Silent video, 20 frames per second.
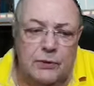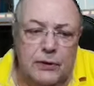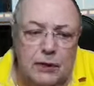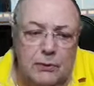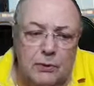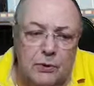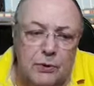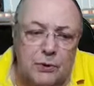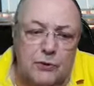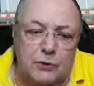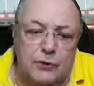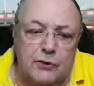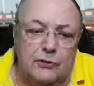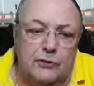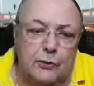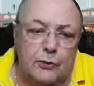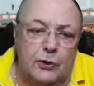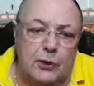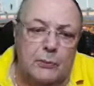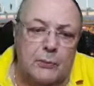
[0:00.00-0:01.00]
you go and look at this
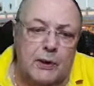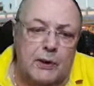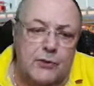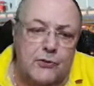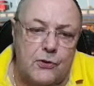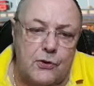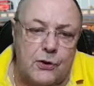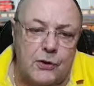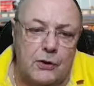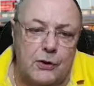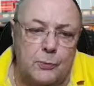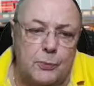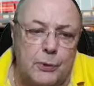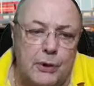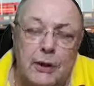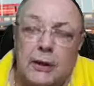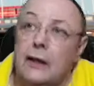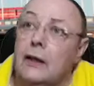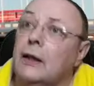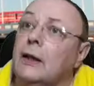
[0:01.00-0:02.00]
documentary, and I'll
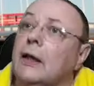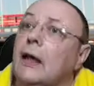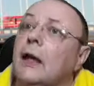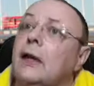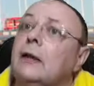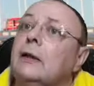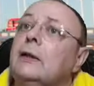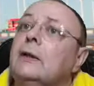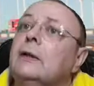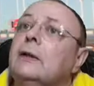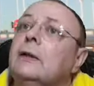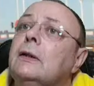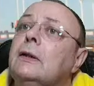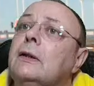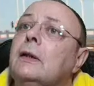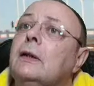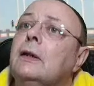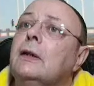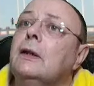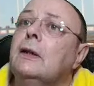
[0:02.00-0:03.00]
play it again.
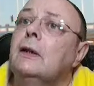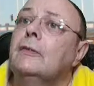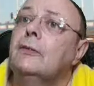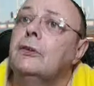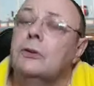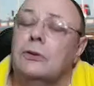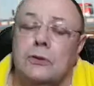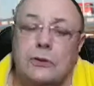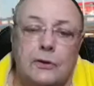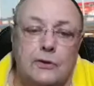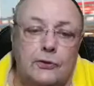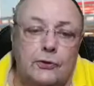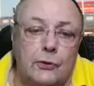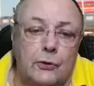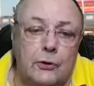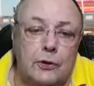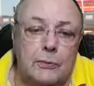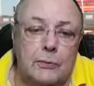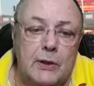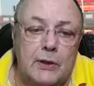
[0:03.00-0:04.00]
If you look at this
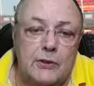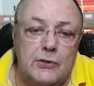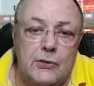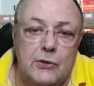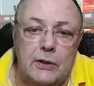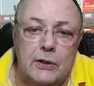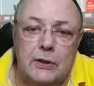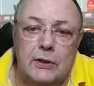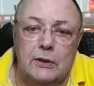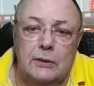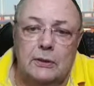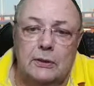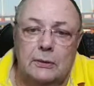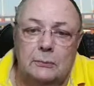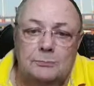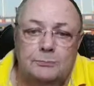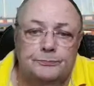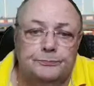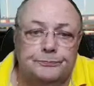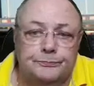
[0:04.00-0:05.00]
documentary,
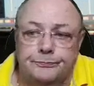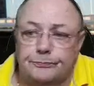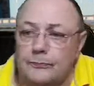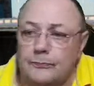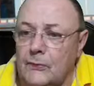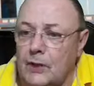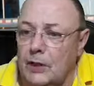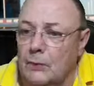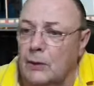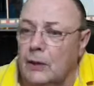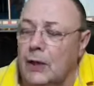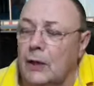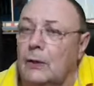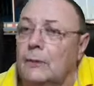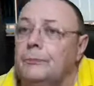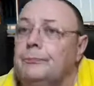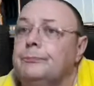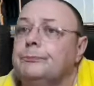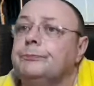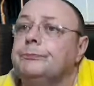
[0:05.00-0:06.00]
there we
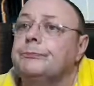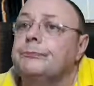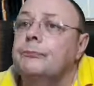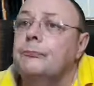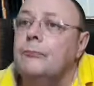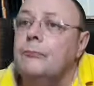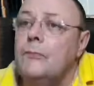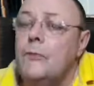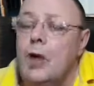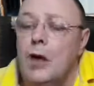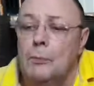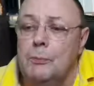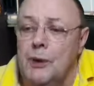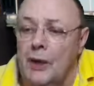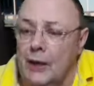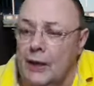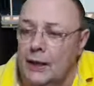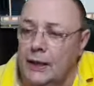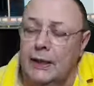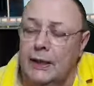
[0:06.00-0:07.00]
go. I'll
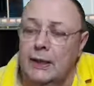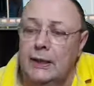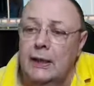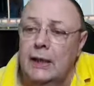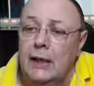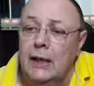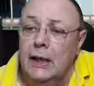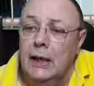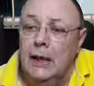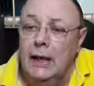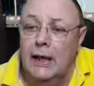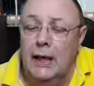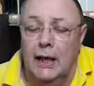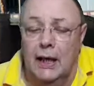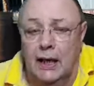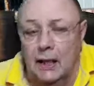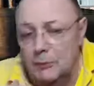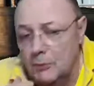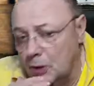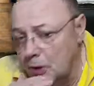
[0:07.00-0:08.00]
play it again.
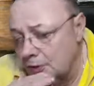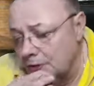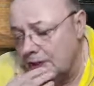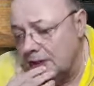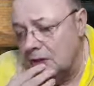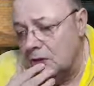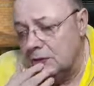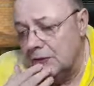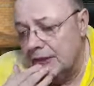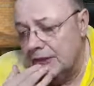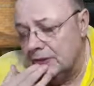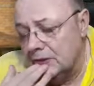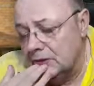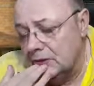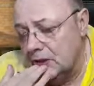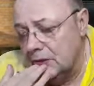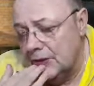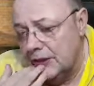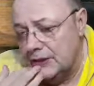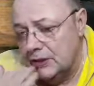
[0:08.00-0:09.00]
On that
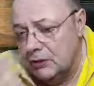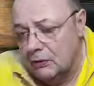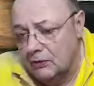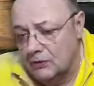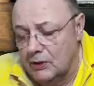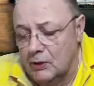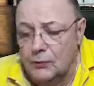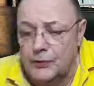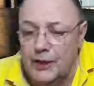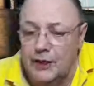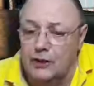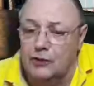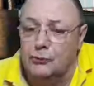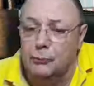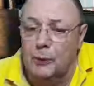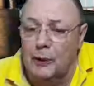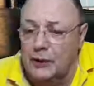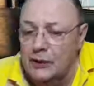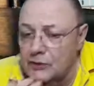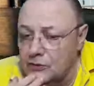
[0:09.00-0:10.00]
URL, that
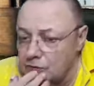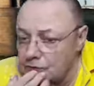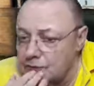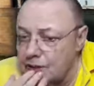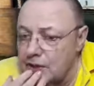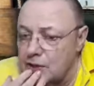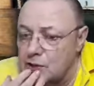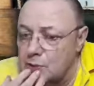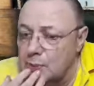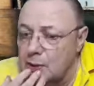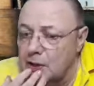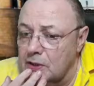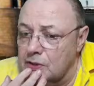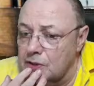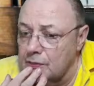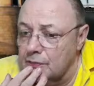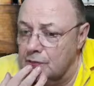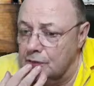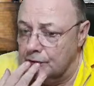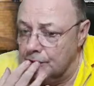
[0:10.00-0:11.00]
explains
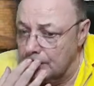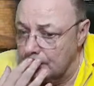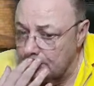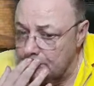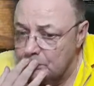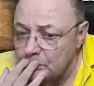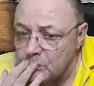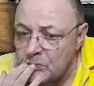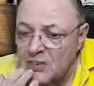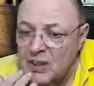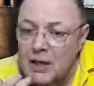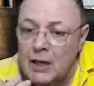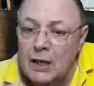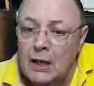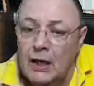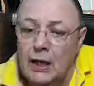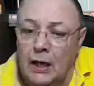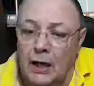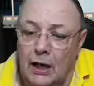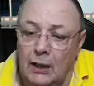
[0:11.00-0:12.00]
everything.
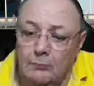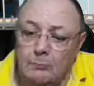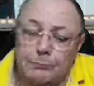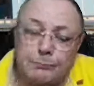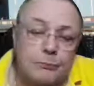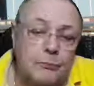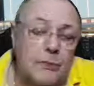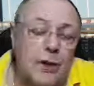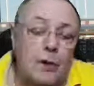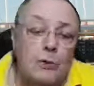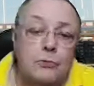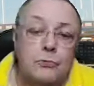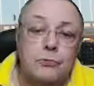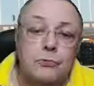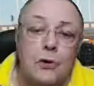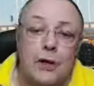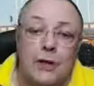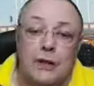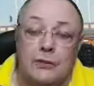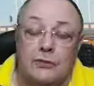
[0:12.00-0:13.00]

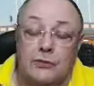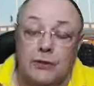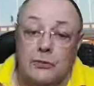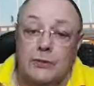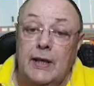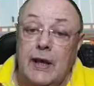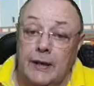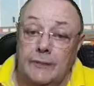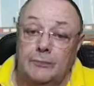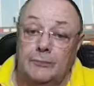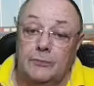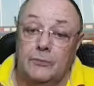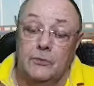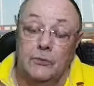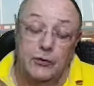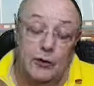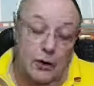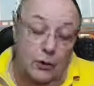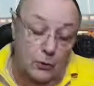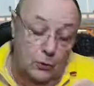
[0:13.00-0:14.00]
Right. So yeah.
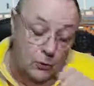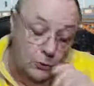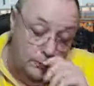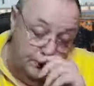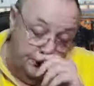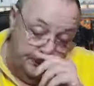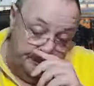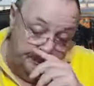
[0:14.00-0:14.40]
So